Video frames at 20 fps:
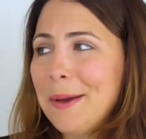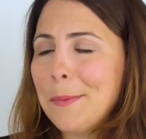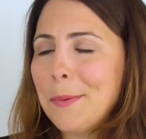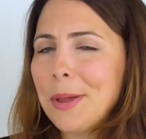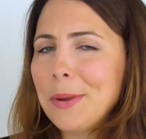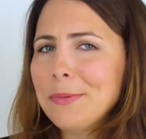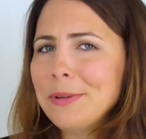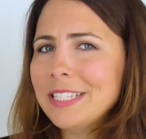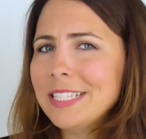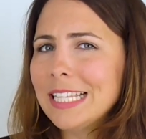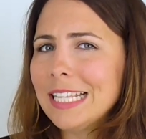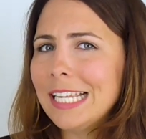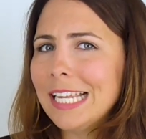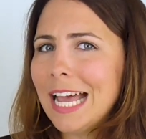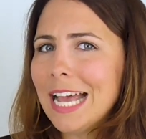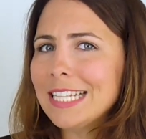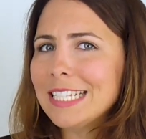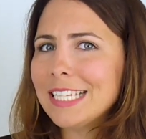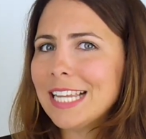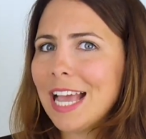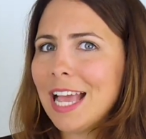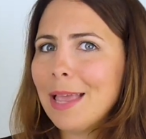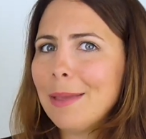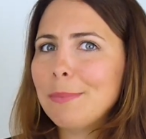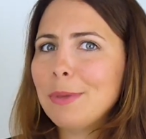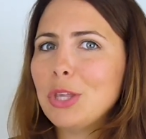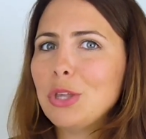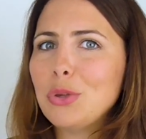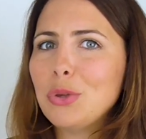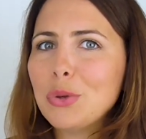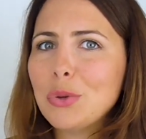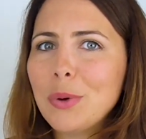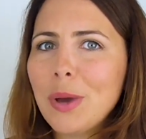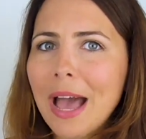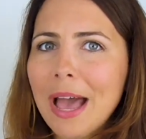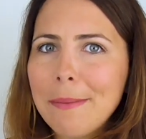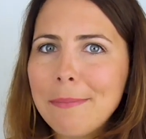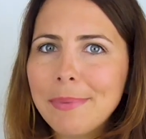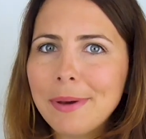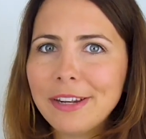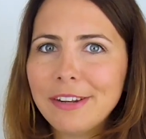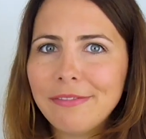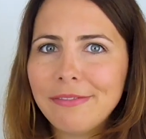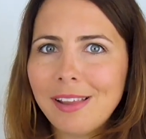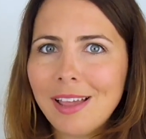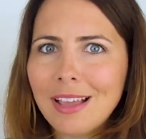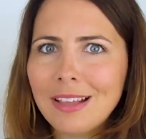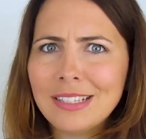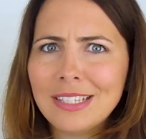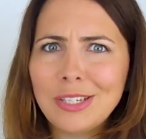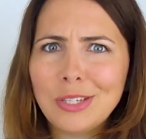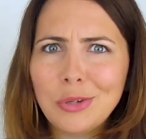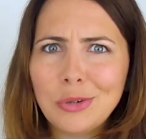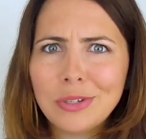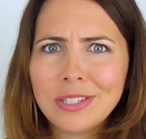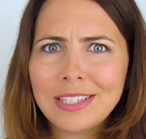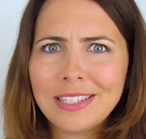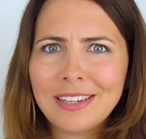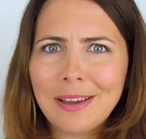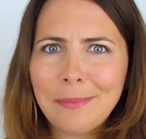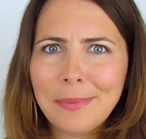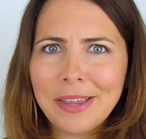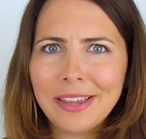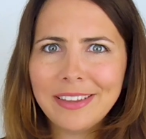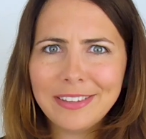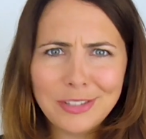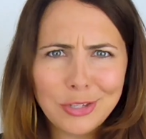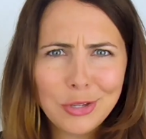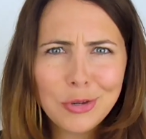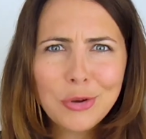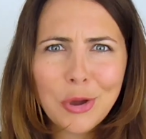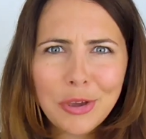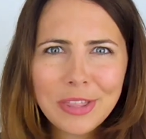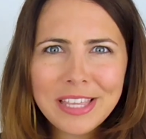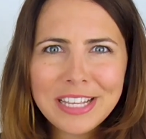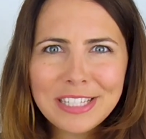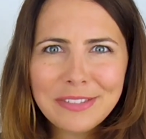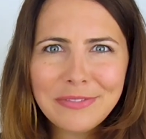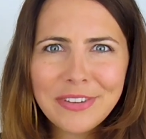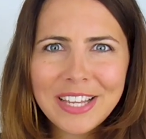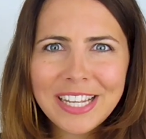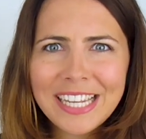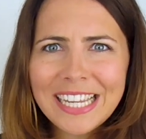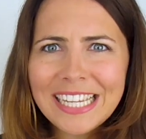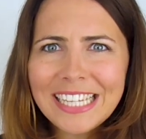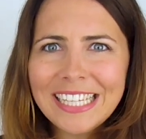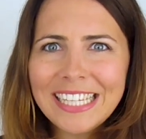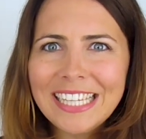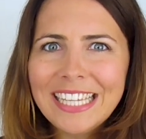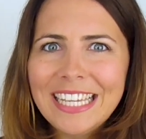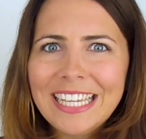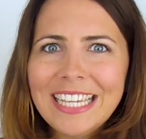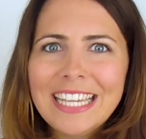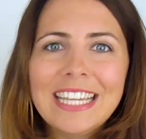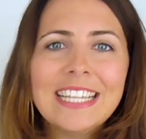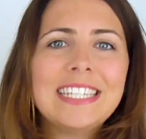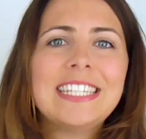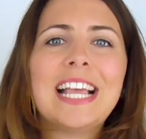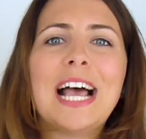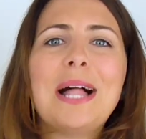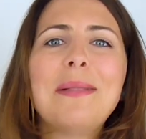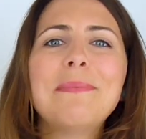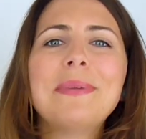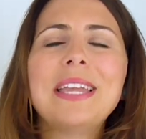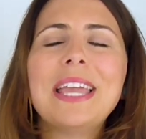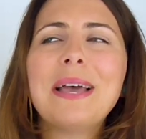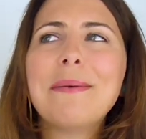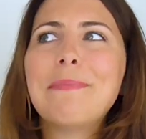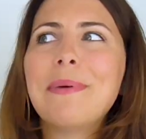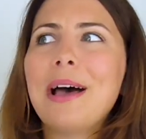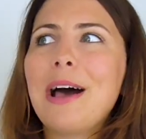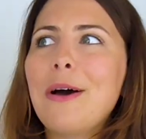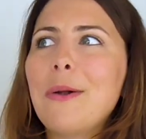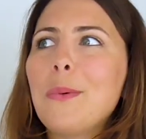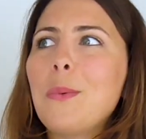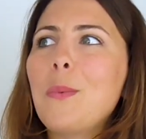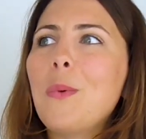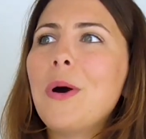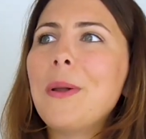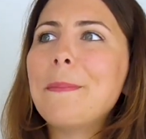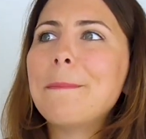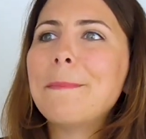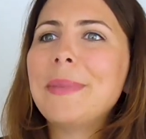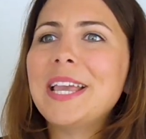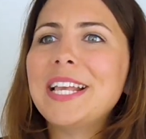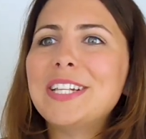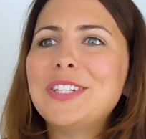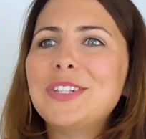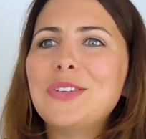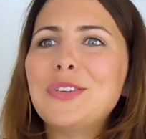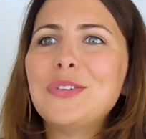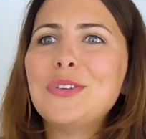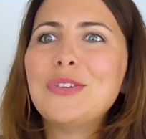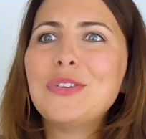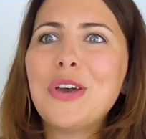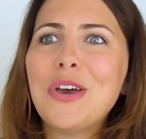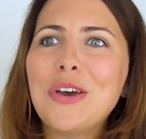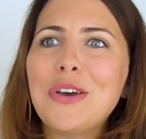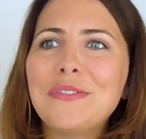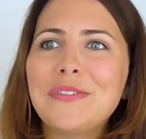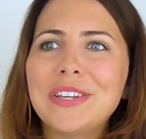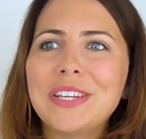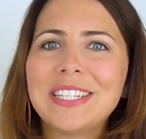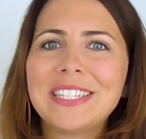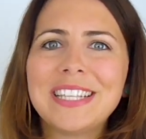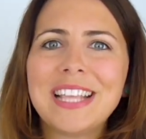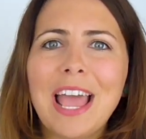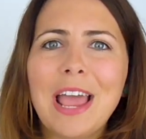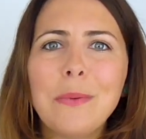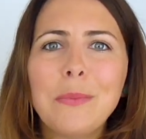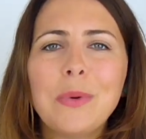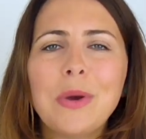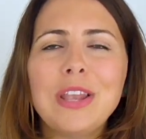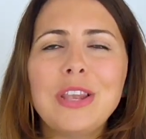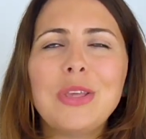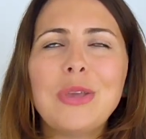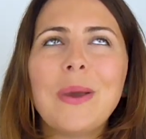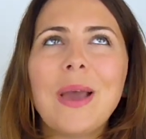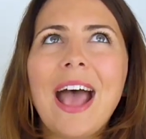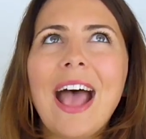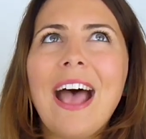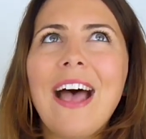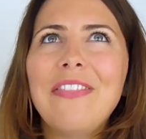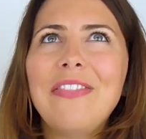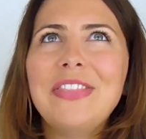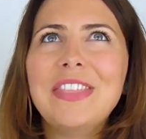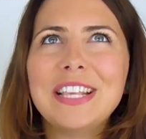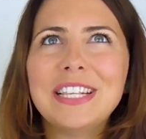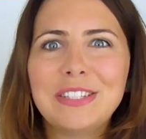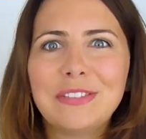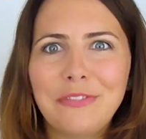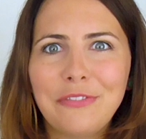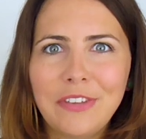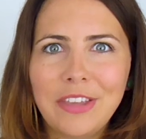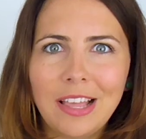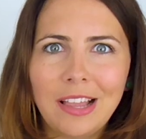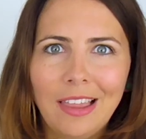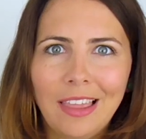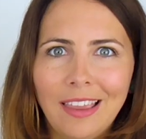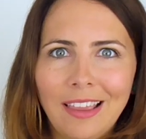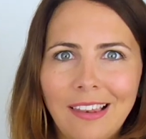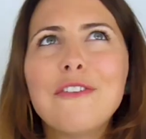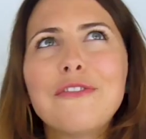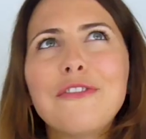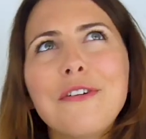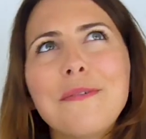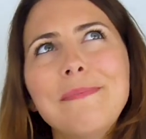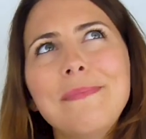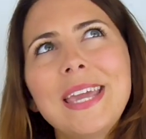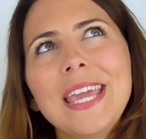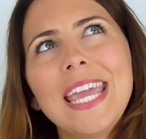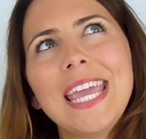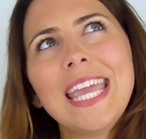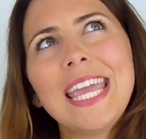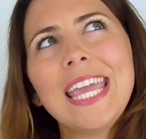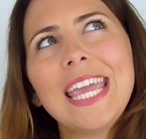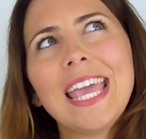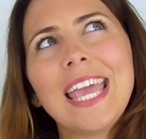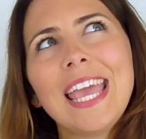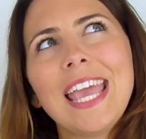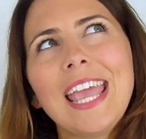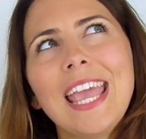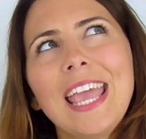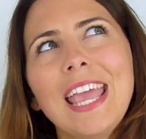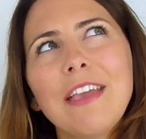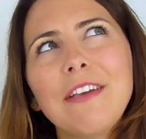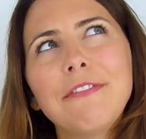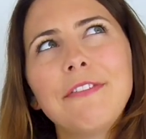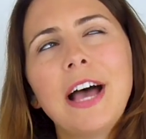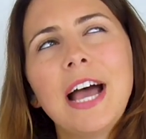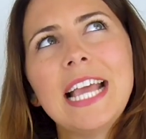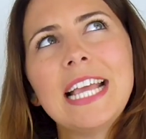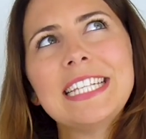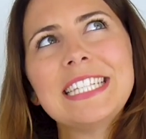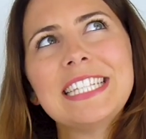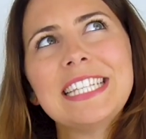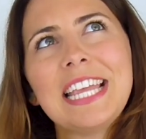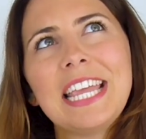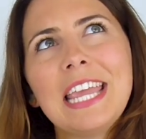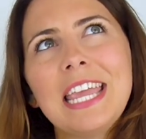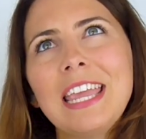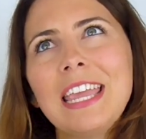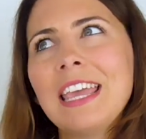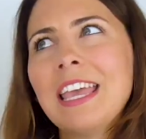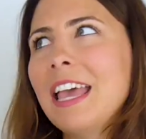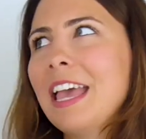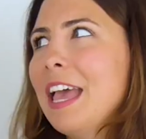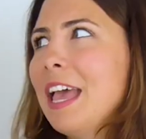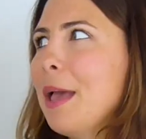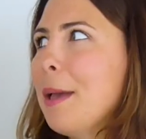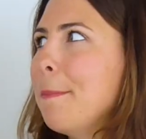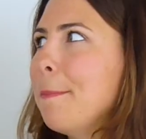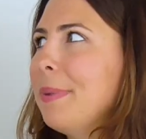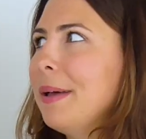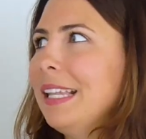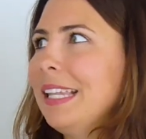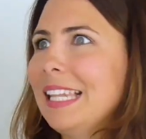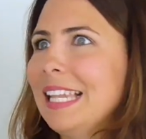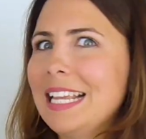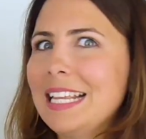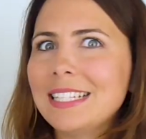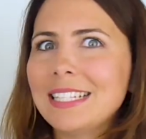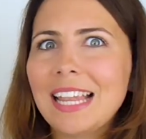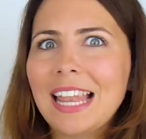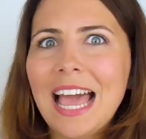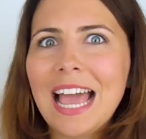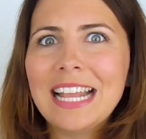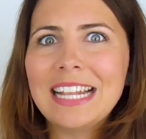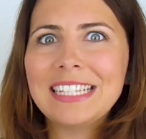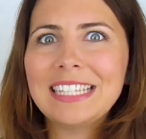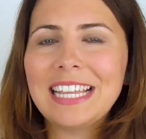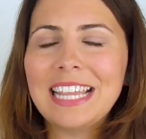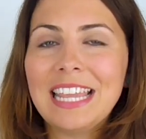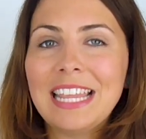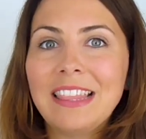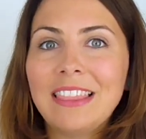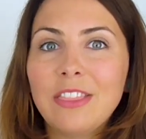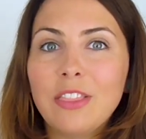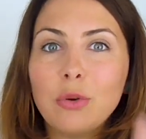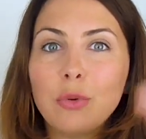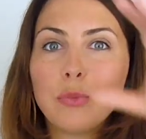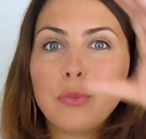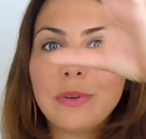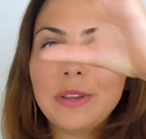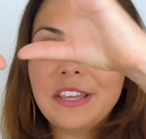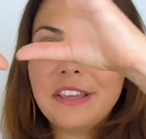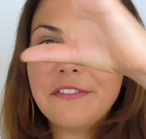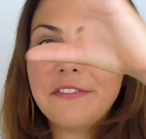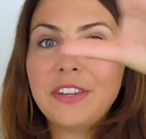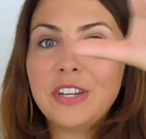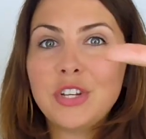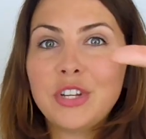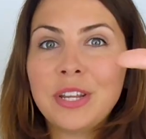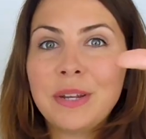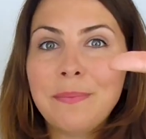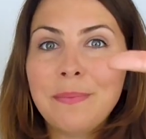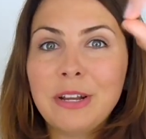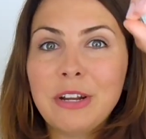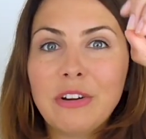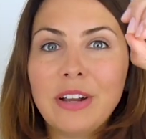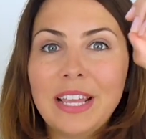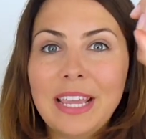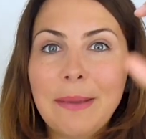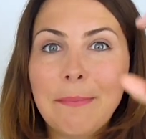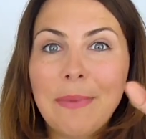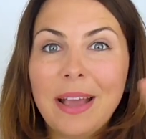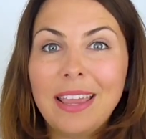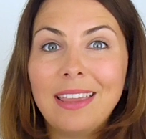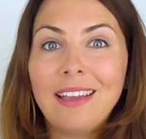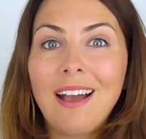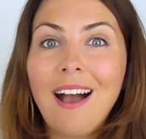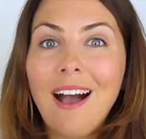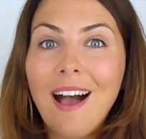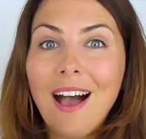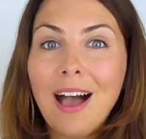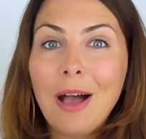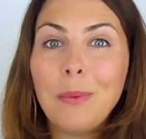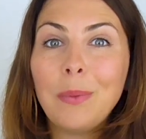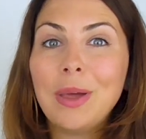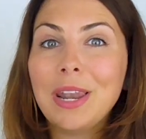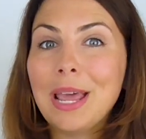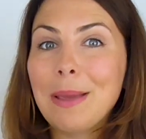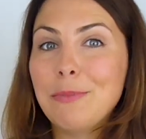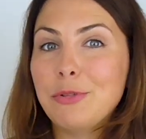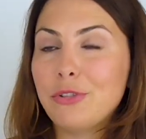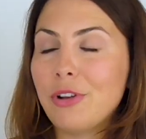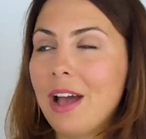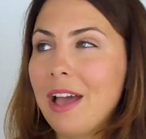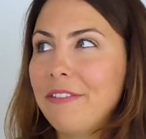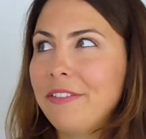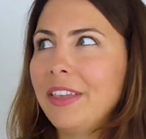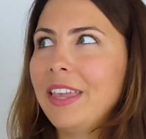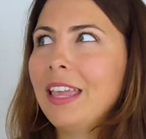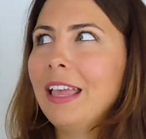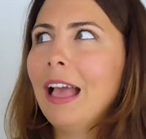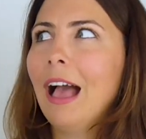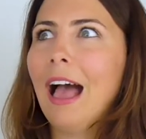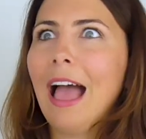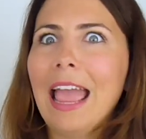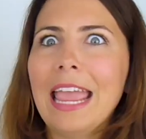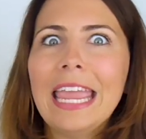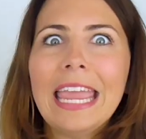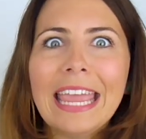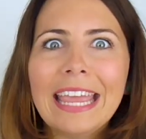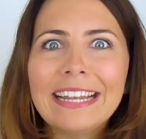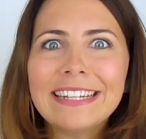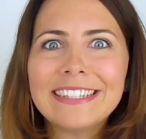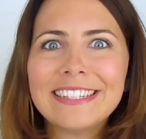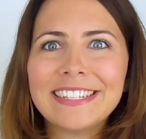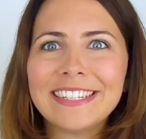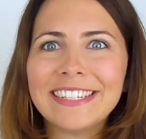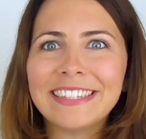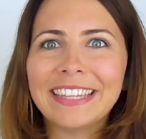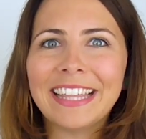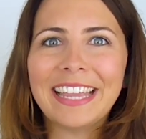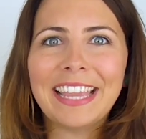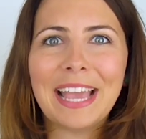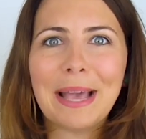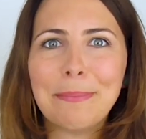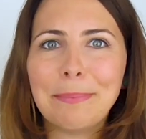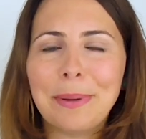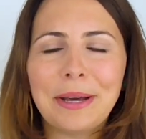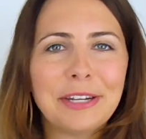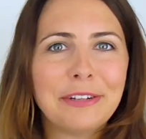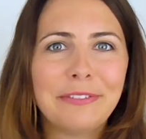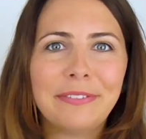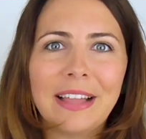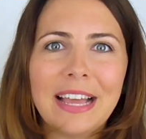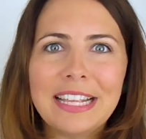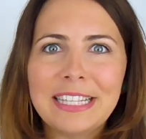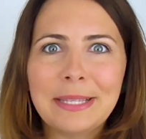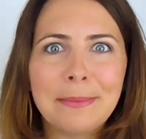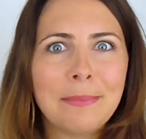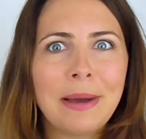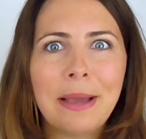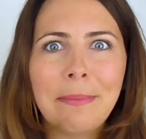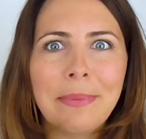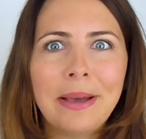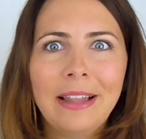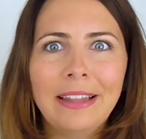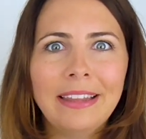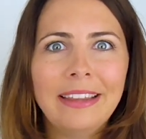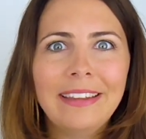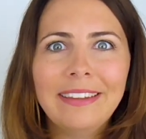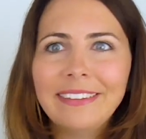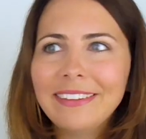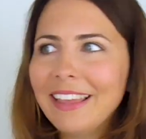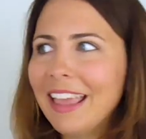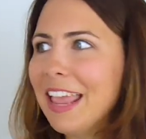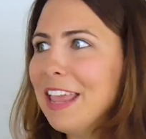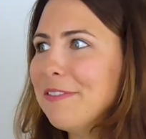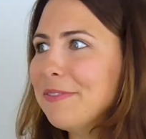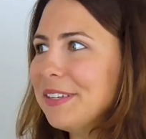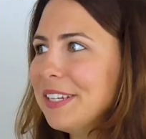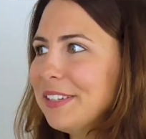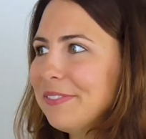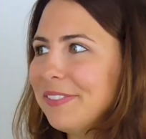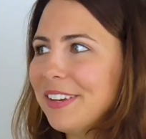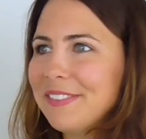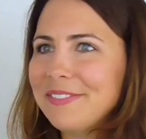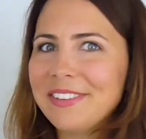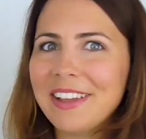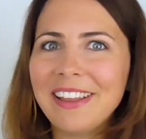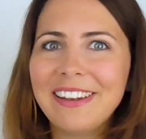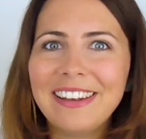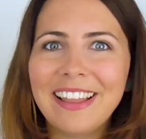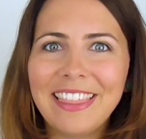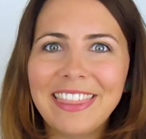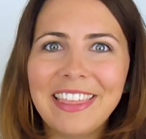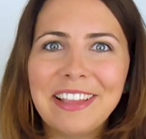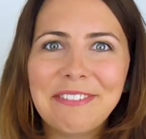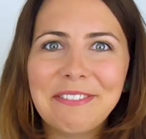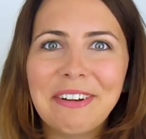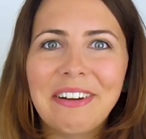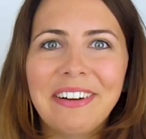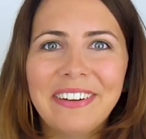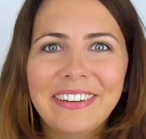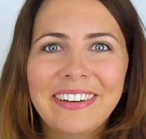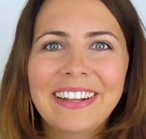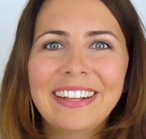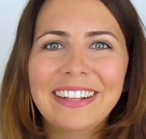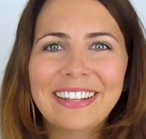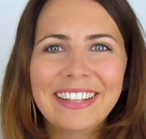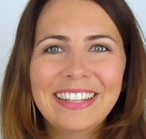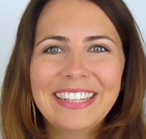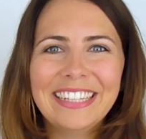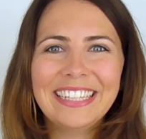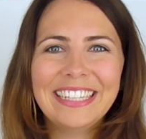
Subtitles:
When was the last time you had butterflies in your stomach? Do you know this feeling? Tell me about what makes you nervous and when you had this feeling. For me, if I see police lights in the rear vision mirror in my car when I'm driving, I instantly get butterflies in my belly, even if I've done nothing wrong.